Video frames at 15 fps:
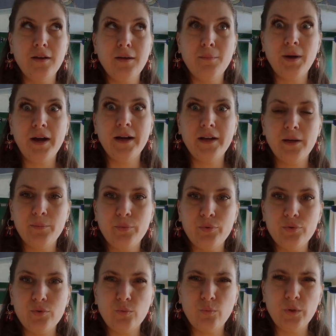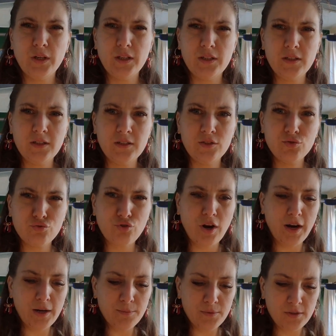buy the apples with
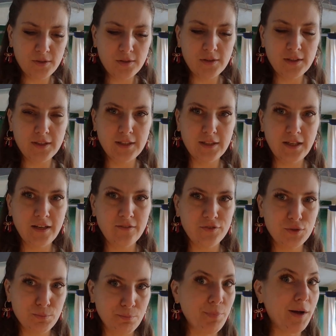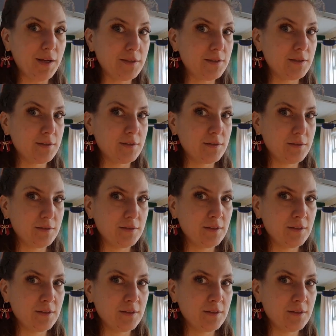stripes instead of spots.